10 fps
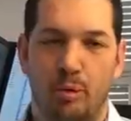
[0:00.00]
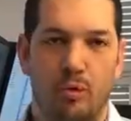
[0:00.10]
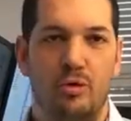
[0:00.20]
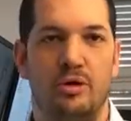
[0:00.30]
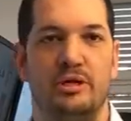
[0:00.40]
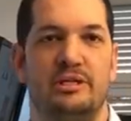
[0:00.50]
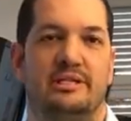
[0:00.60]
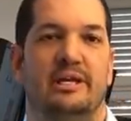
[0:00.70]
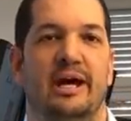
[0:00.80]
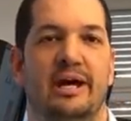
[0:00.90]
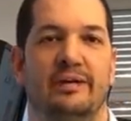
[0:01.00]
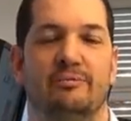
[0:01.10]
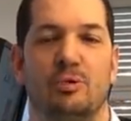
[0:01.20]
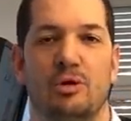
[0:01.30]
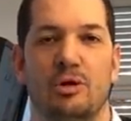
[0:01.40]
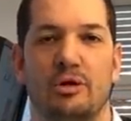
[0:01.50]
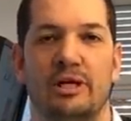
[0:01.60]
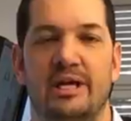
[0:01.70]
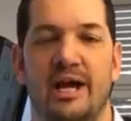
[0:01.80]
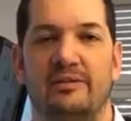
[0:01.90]
bored and were
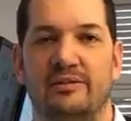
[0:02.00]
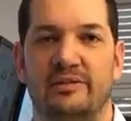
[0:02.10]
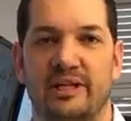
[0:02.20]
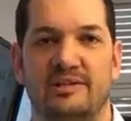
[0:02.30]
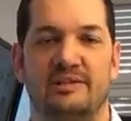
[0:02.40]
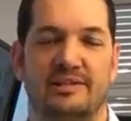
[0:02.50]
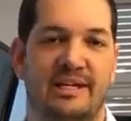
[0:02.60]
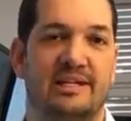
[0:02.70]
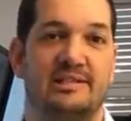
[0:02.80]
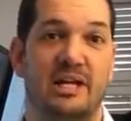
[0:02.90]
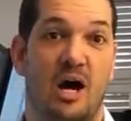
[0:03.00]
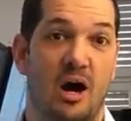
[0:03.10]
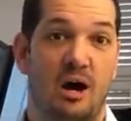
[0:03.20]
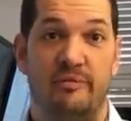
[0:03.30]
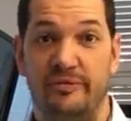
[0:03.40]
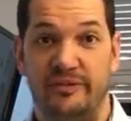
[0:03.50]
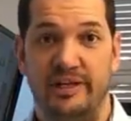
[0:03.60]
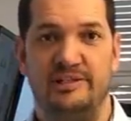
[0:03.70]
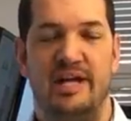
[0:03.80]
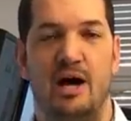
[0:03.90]
looking at this six and a half,
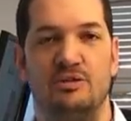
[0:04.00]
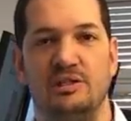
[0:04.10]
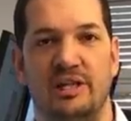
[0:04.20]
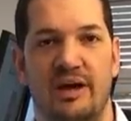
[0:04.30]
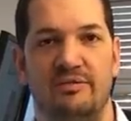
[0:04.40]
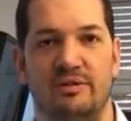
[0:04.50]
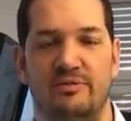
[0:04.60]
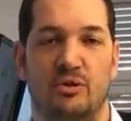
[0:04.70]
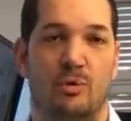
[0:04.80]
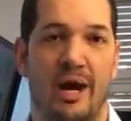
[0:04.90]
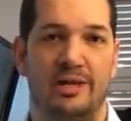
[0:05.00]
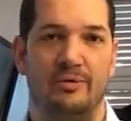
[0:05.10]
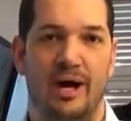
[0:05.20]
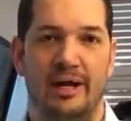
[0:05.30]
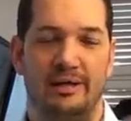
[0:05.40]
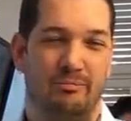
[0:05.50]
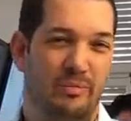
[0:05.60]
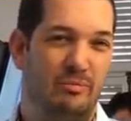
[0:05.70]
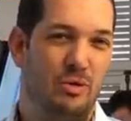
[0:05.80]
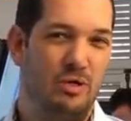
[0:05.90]
6,000 level for quite a while.
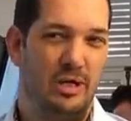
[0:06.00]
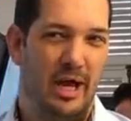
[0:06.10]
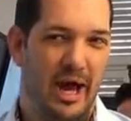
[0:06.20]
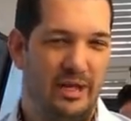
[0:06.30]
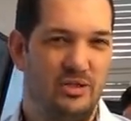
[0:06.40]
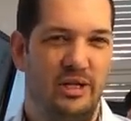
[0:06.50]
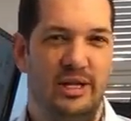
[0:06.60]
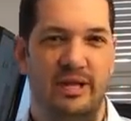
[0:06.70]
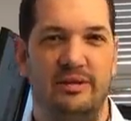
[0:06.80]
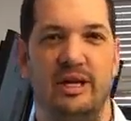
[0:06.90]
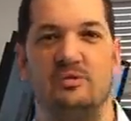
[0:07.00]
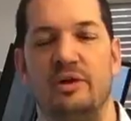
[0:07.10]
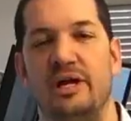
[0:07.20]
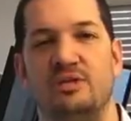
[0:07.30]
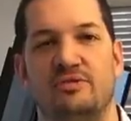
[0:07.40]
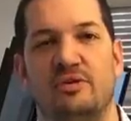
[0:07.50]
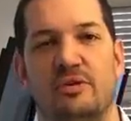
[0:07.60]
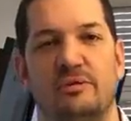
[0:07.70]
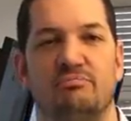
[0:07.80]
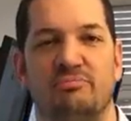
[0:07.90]
We were actually in that range
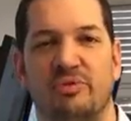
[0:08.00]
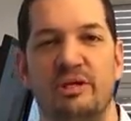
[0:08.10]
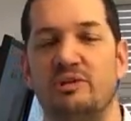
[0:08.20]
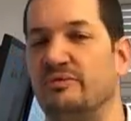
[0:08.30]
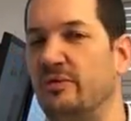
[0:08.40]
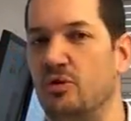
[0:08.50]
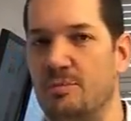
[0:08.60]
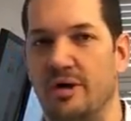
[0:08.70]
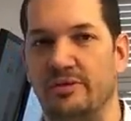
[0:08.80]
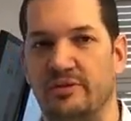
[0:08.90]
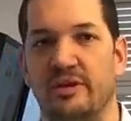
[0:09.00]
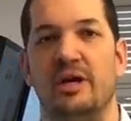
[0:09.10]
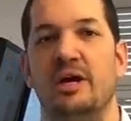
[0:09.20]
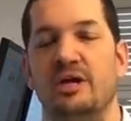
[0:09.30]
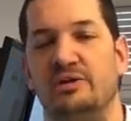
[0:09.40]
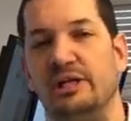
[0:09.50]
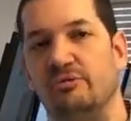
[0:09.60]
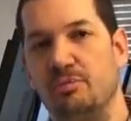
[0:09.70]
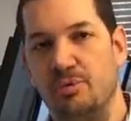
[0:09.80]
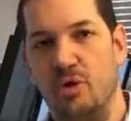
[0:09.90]
for three to four months till
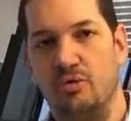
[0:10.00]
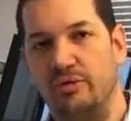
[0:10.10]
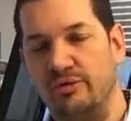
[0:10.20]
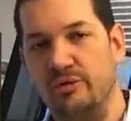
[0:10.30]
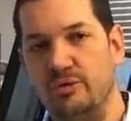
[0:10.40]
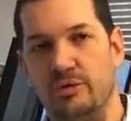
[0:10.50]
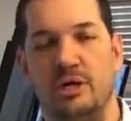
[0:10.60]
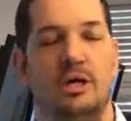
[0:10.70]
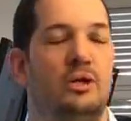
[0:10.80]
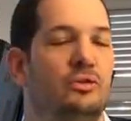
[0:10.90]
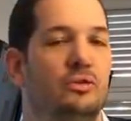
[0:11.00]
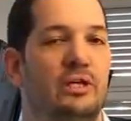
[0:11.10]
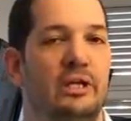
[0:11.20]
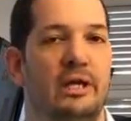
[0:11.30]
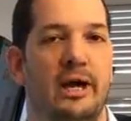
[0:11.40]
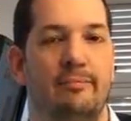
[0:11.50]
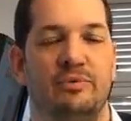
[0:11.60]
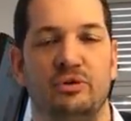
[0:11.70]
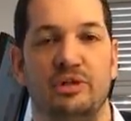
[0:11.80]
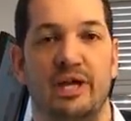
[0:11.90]
we broke through to the, um, to the